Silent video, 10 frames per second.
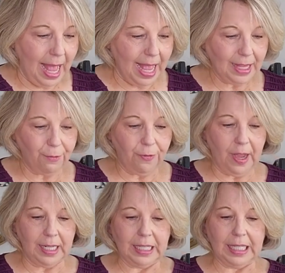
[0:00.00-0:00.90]
And then
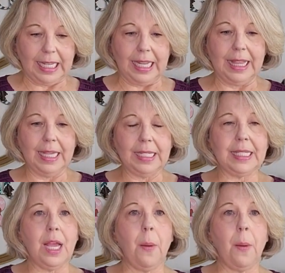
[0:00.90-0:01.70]
finally, this